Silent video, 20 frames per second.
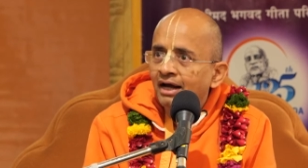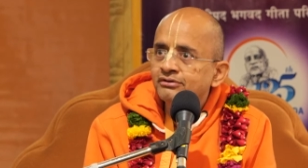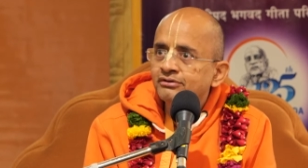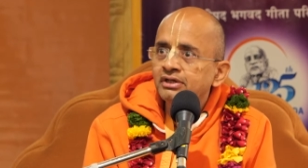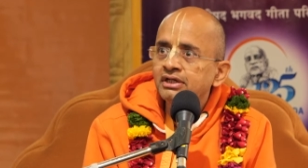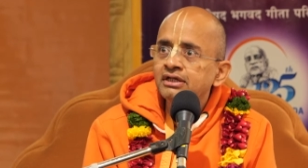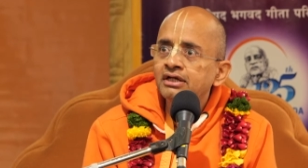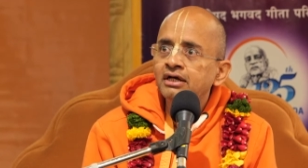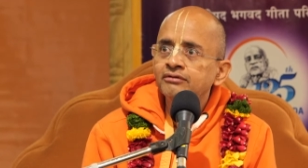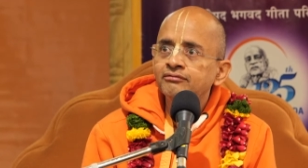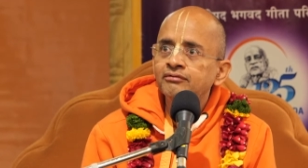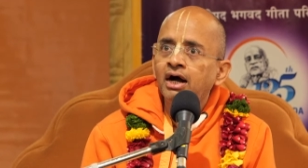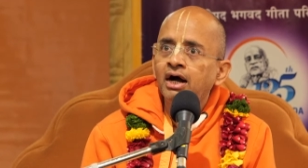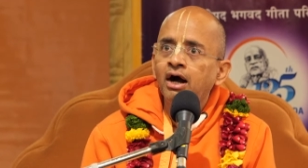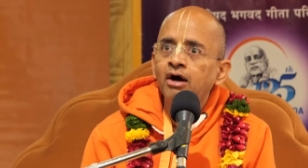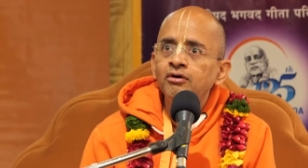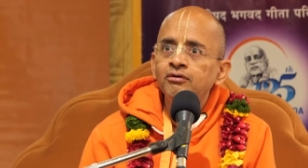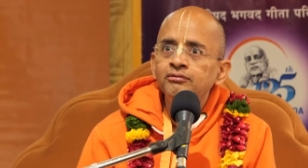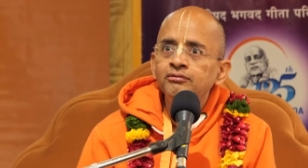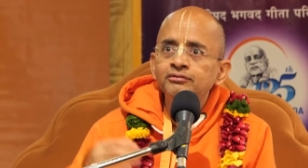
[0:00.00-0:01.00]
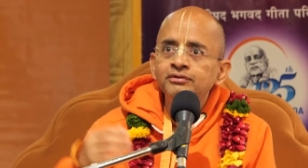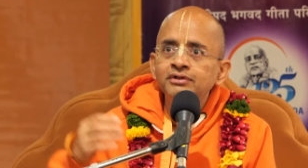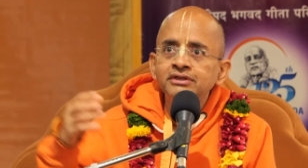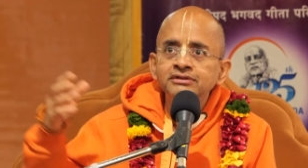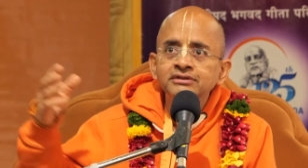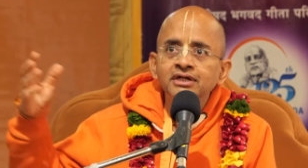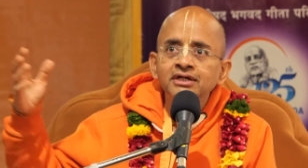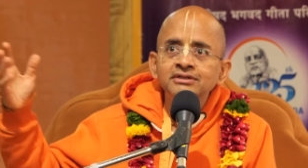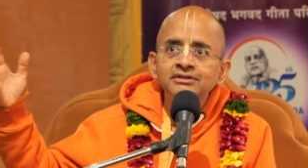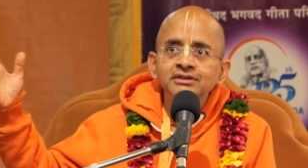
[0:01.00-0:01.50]
Actually, how
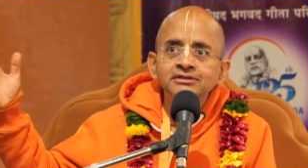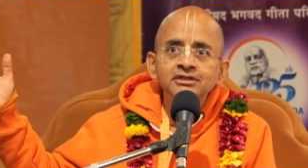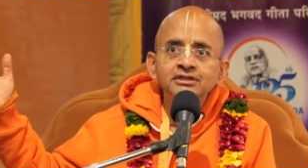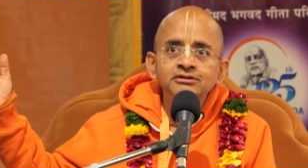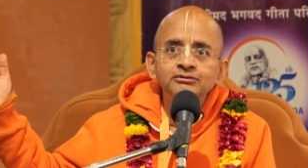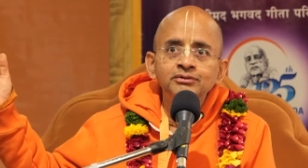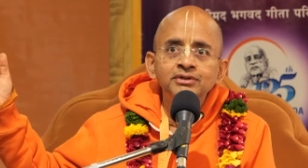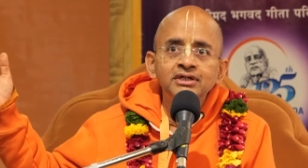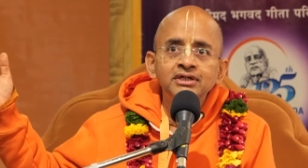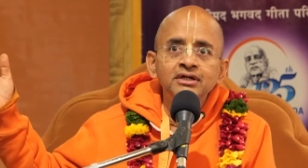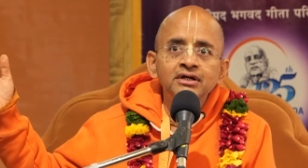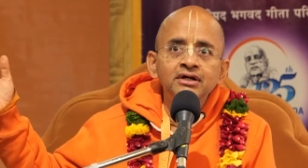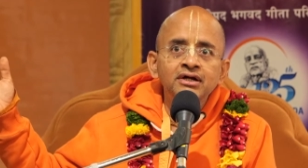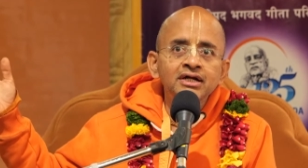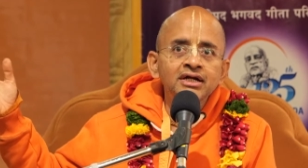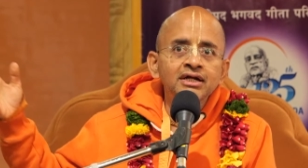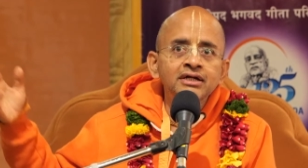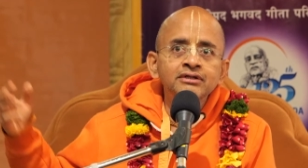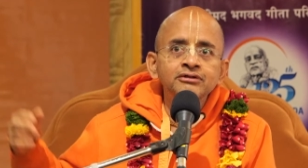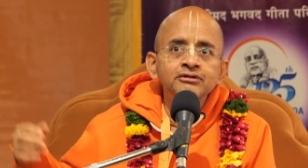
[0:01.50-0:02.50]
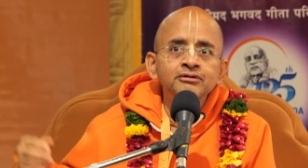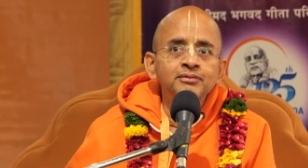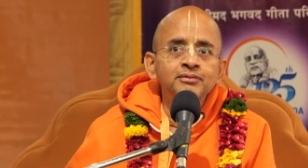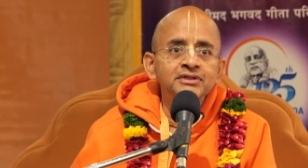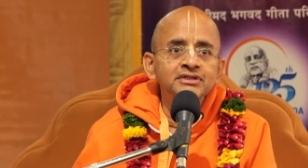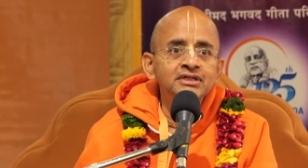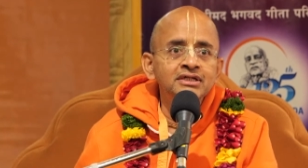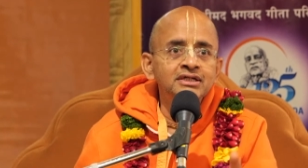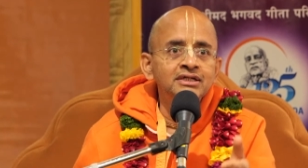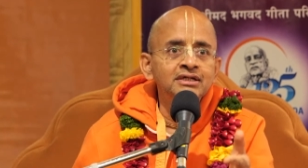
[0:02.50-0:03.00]
Krishna is such a sweet Lord, and you are
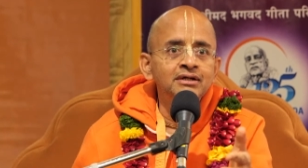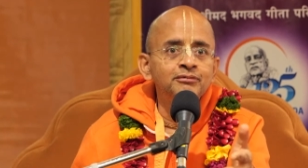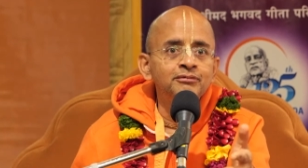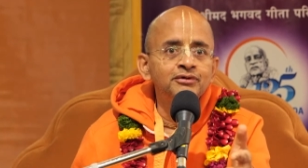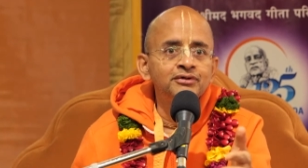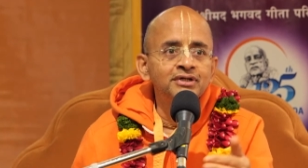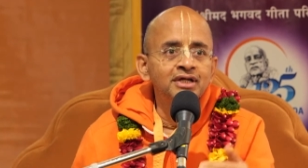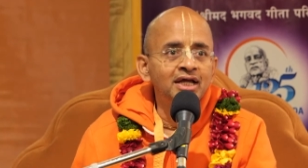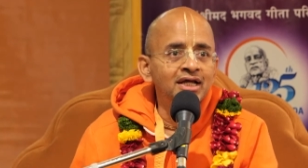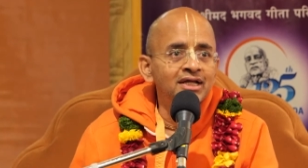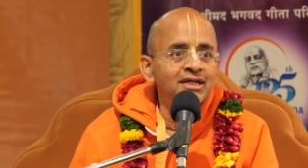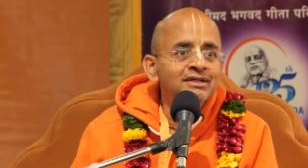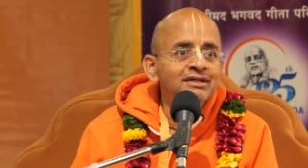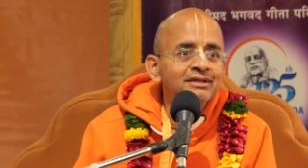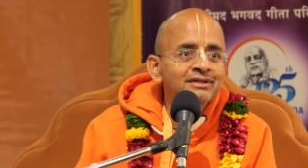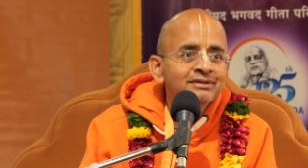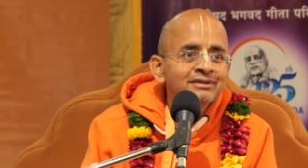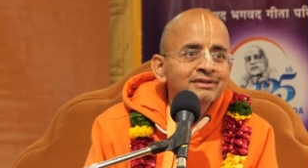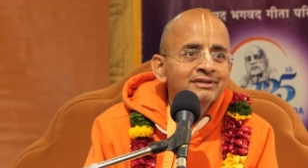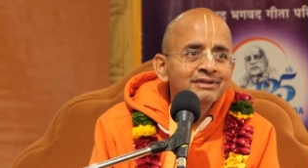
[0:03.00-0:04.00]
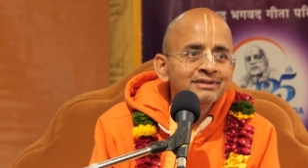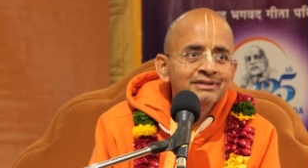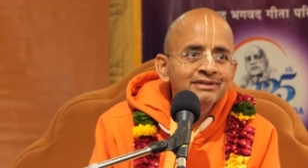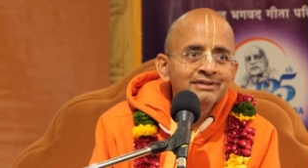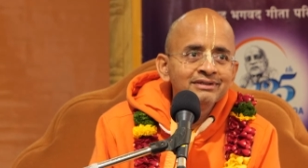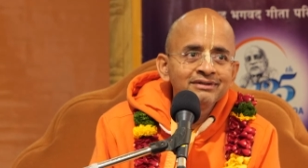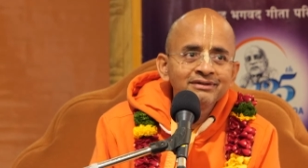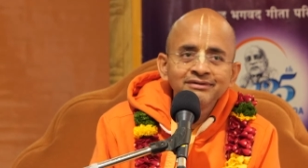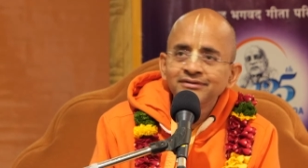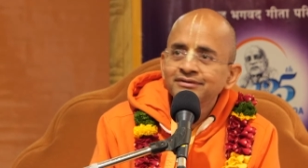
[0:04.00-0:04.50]
presenting about hell.
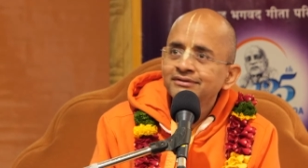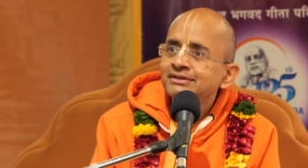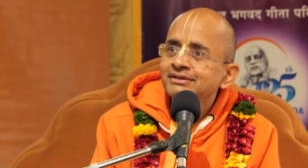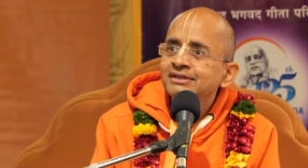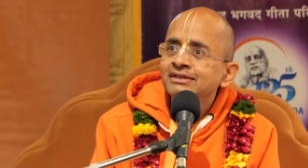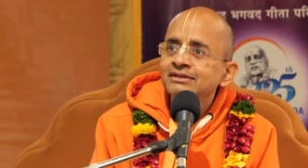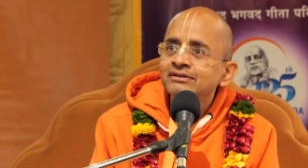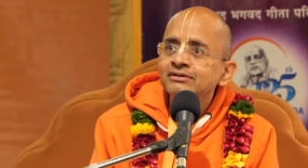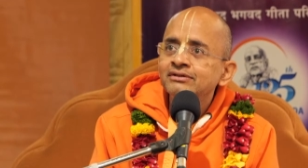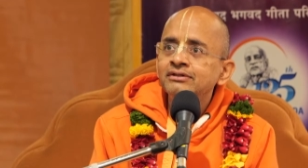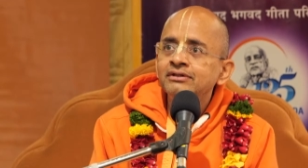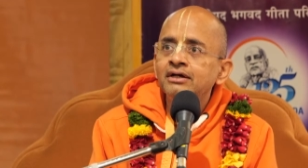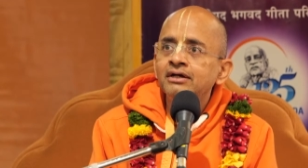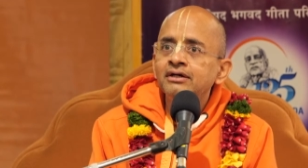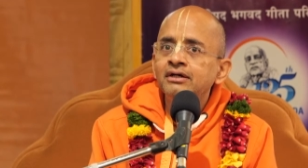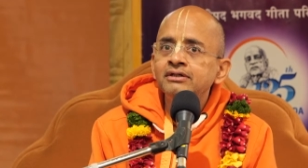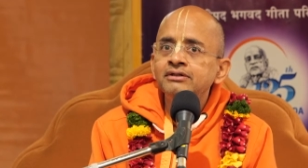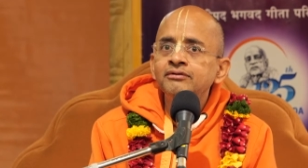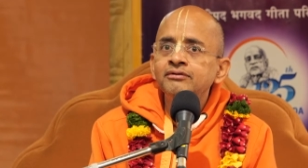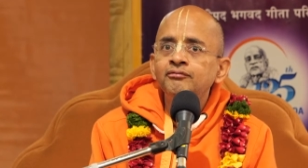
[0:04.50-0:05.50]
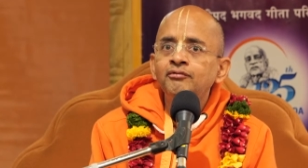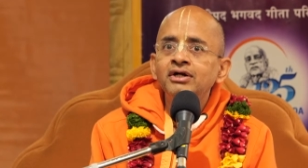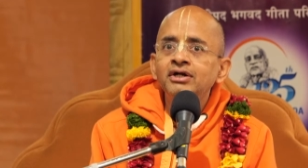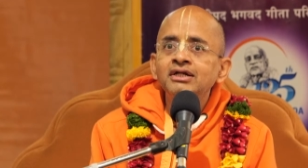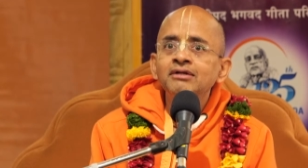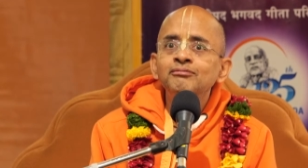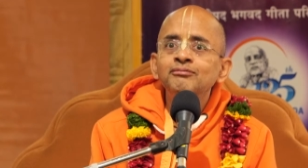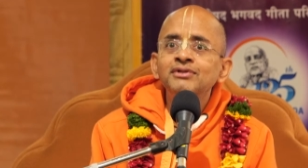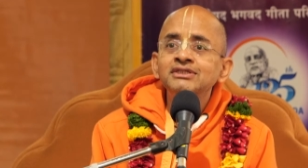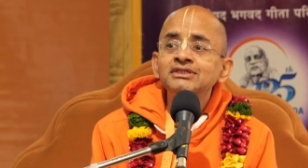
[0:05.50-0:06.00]

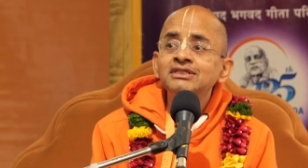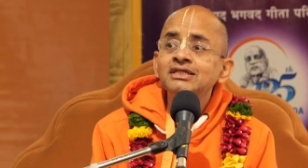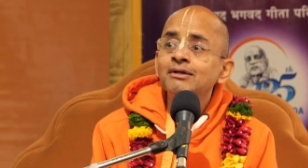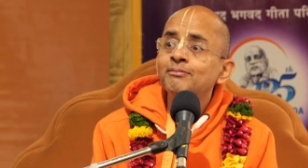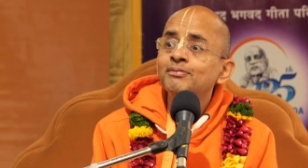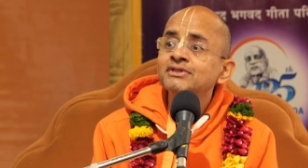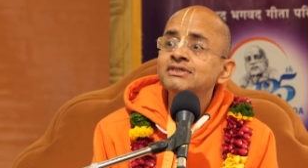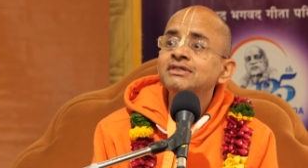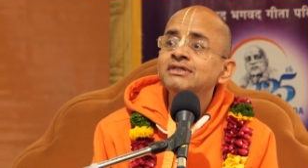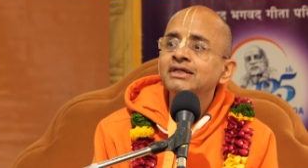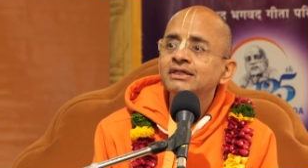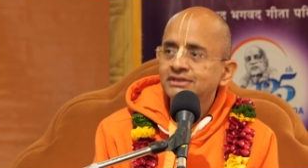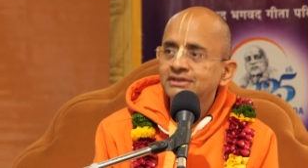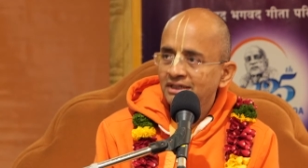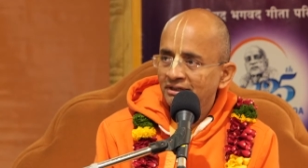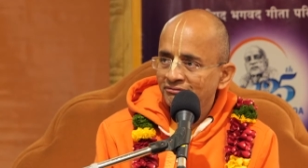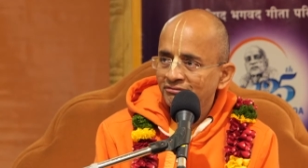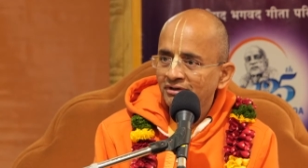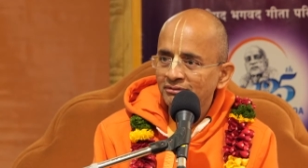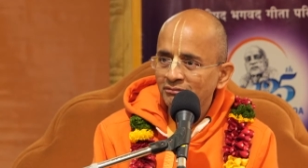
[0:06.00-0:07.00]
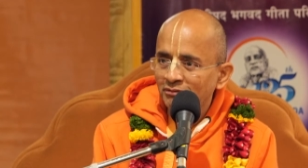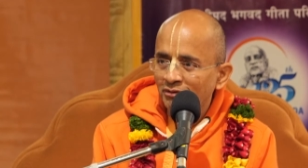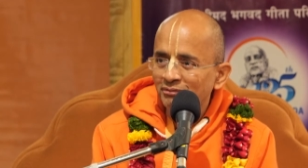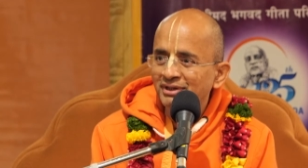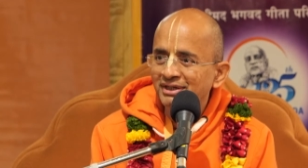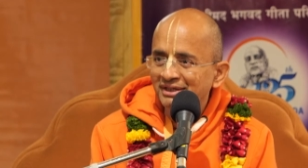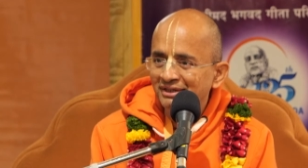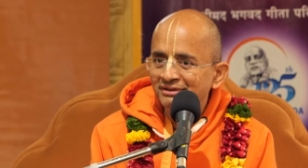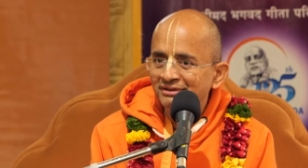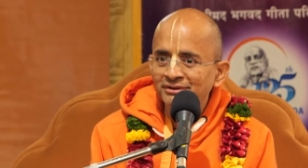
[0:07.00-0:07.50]
What a misrepresentation of our
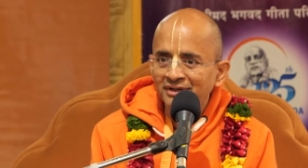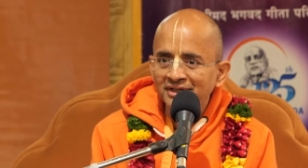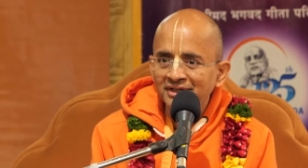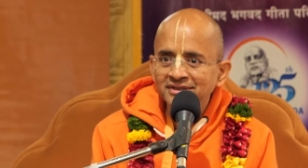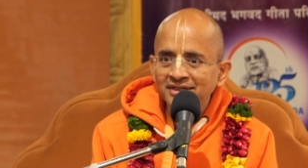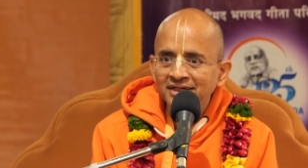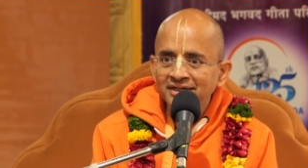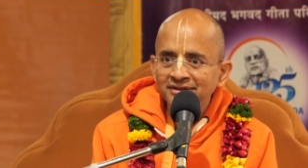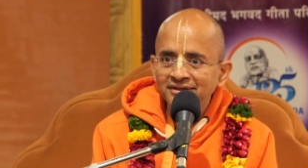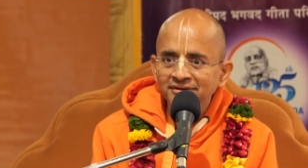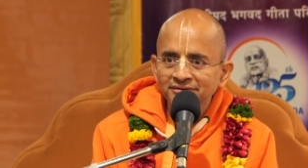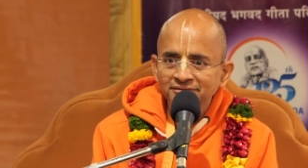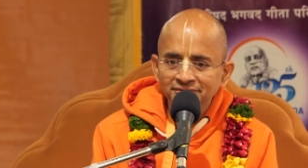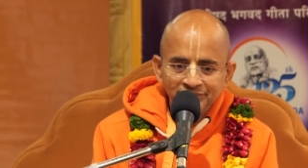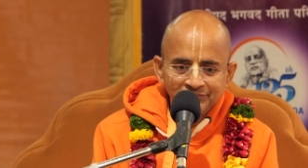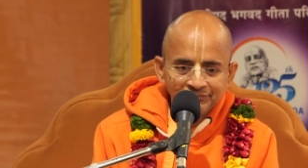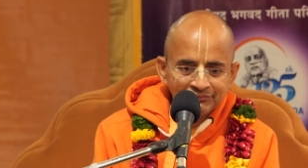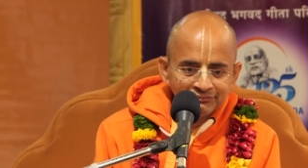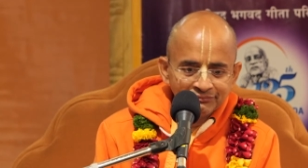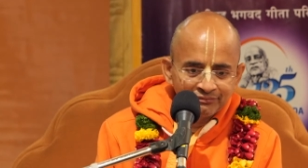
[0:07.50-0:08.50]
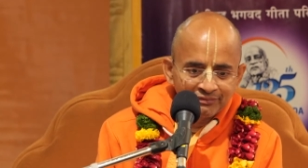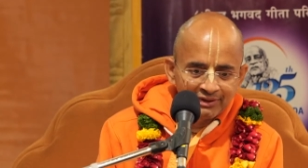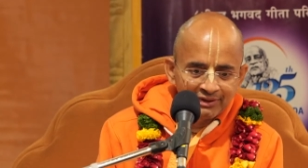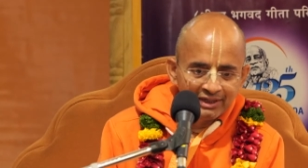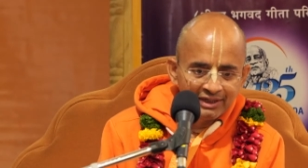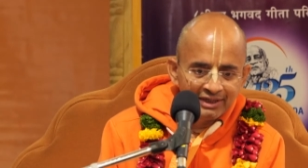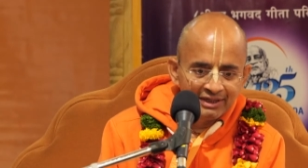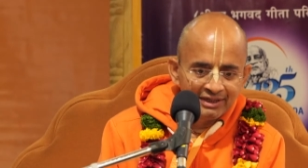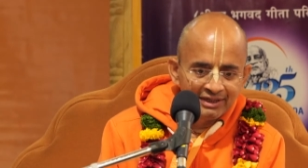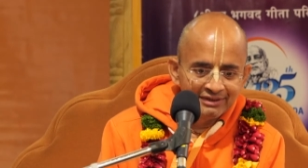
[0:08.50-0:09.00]
moment. You understand, no?
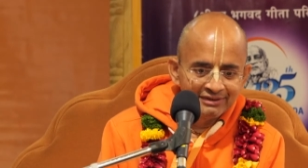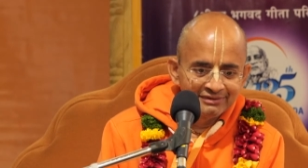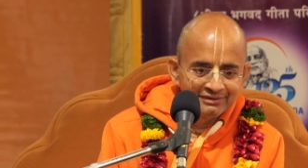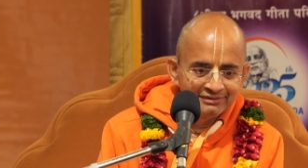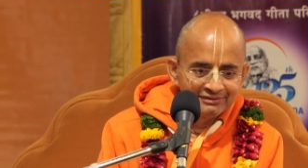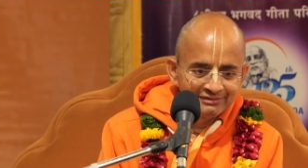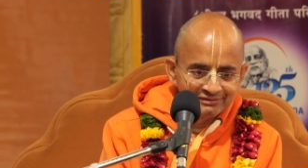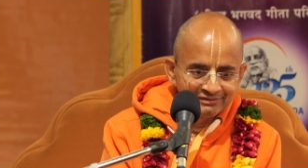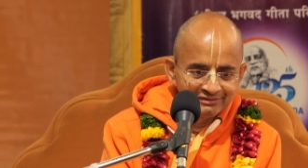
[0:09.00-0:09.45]
Yeah.